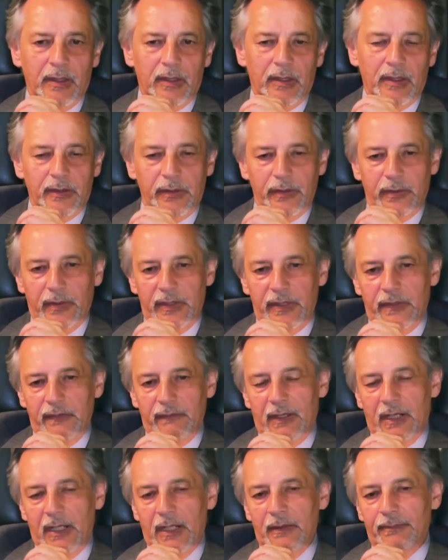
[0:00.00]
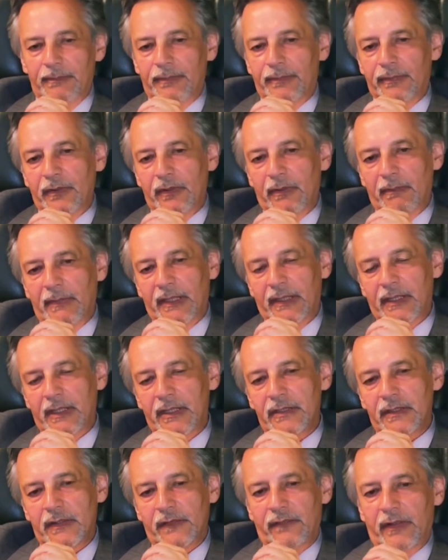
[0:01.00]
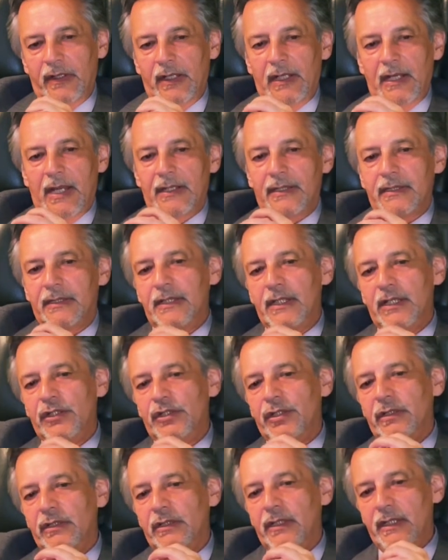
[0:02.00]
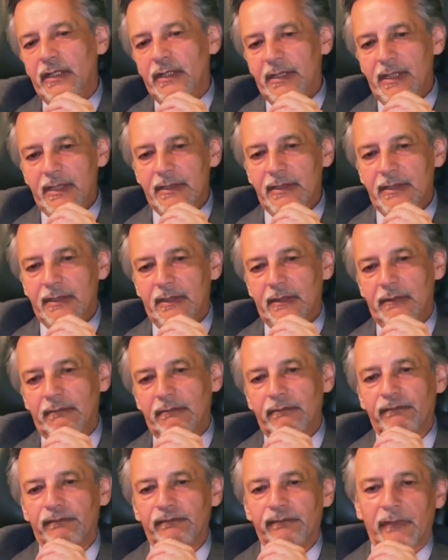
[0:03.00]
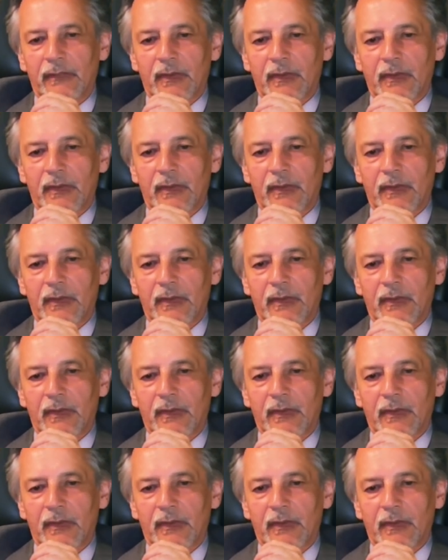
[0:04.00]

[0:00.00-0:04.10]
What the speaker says: You can develop your methods of relaxation and test them.